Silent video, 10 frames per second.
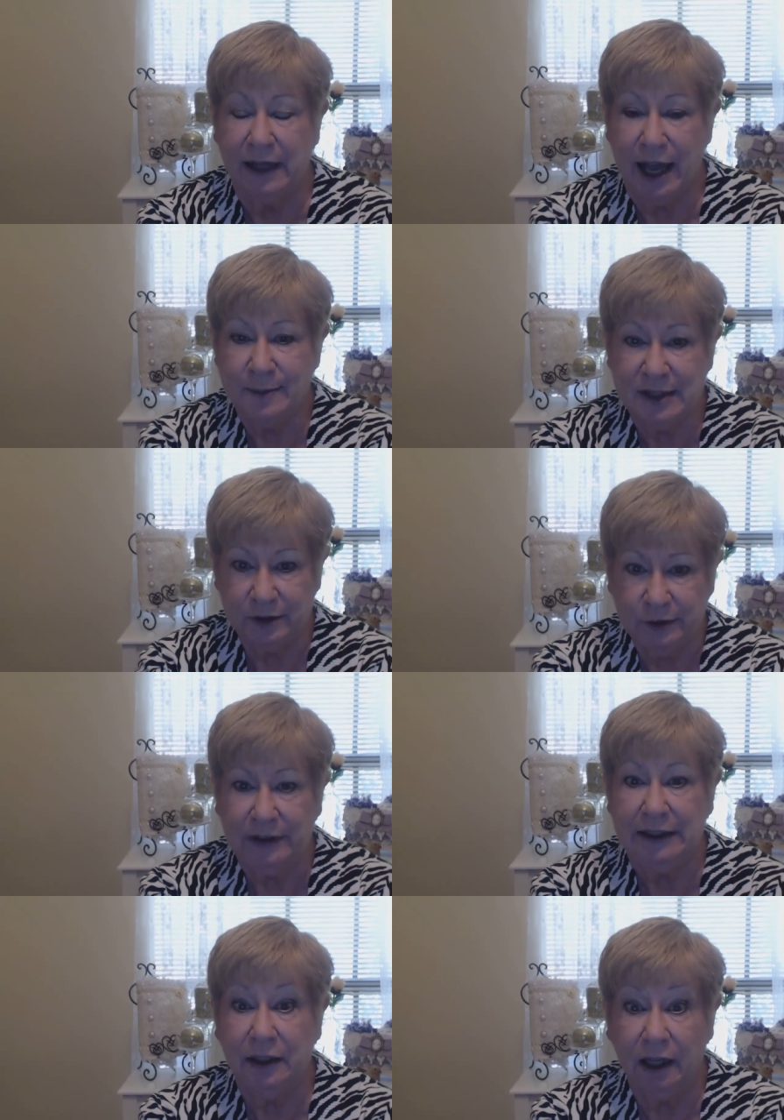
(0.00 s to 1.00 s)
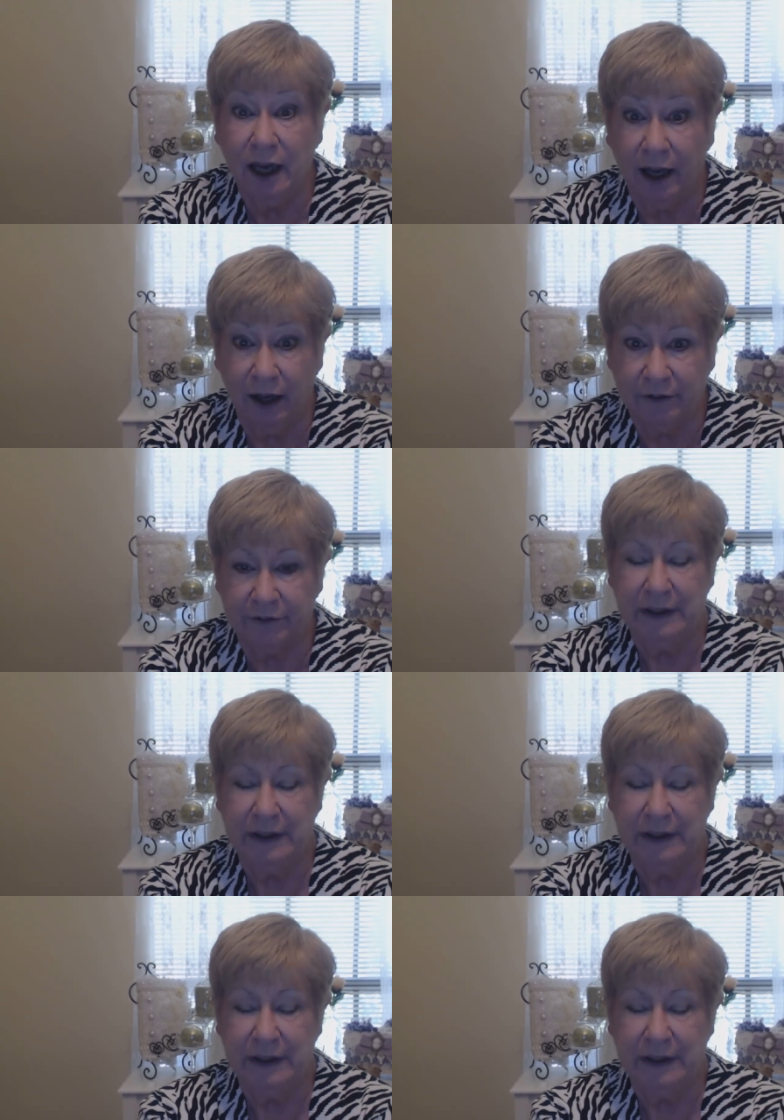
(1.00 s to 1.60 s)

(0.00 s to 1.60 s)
absolutely love.